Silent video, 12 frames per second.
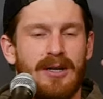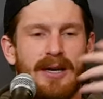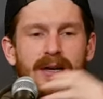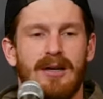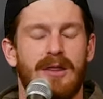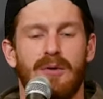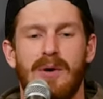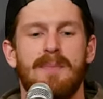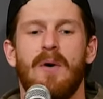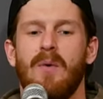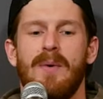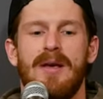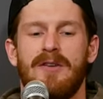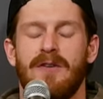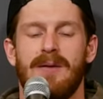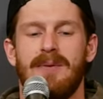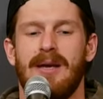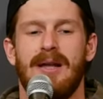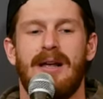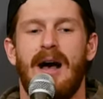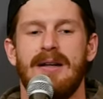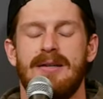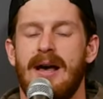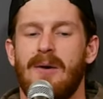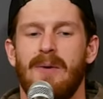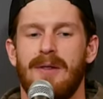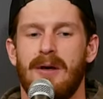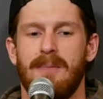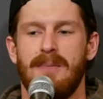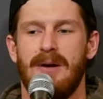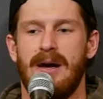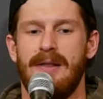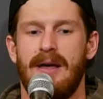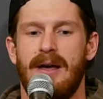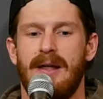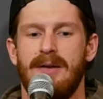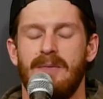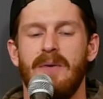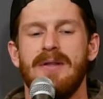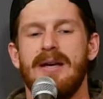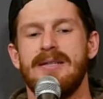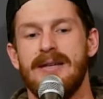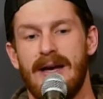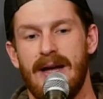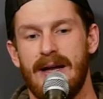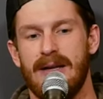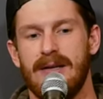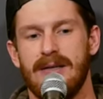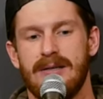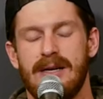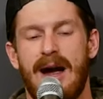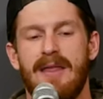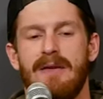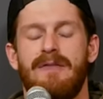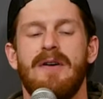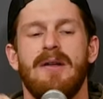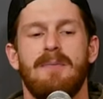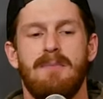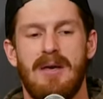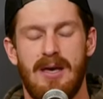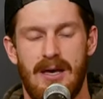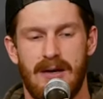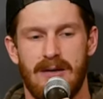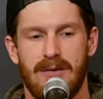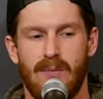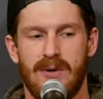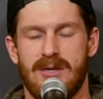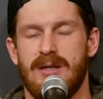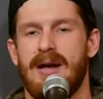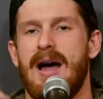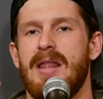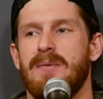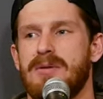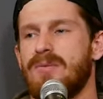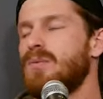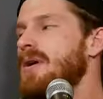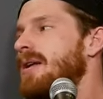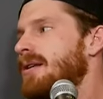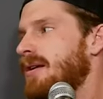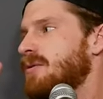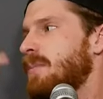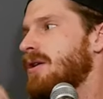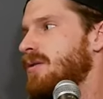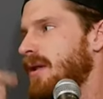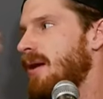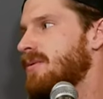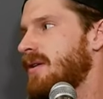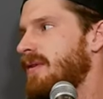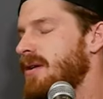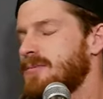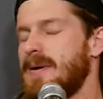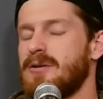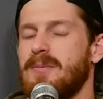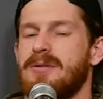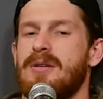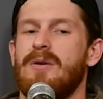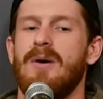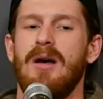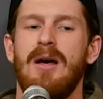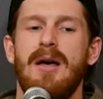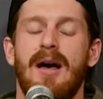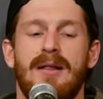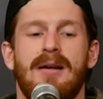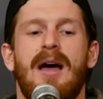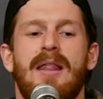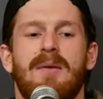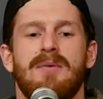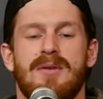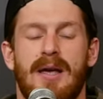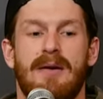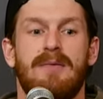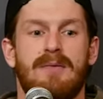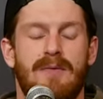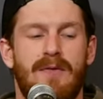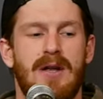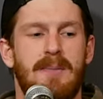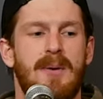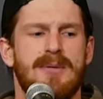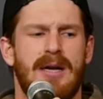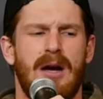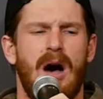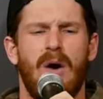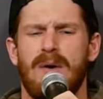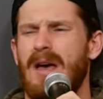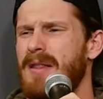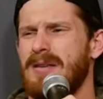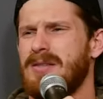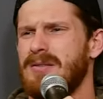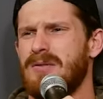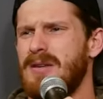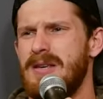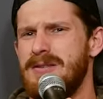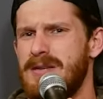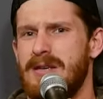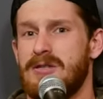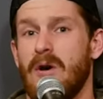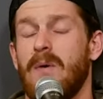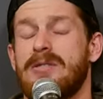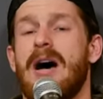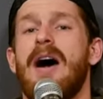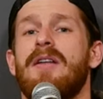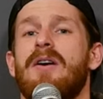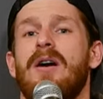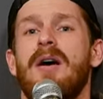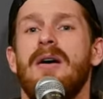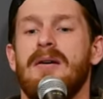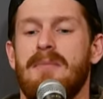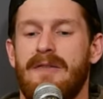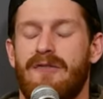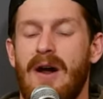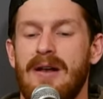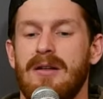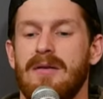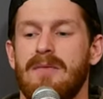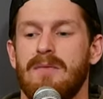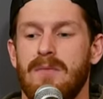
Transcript: like 3 more weeks for them to get in contact with him, and then when they did, the guy that fitted me wasn't the guy that was reading his measure that I was giving his measurements to, and the guy that was like. Fitting me was like, oh yeah, this is easy. So it's either my friend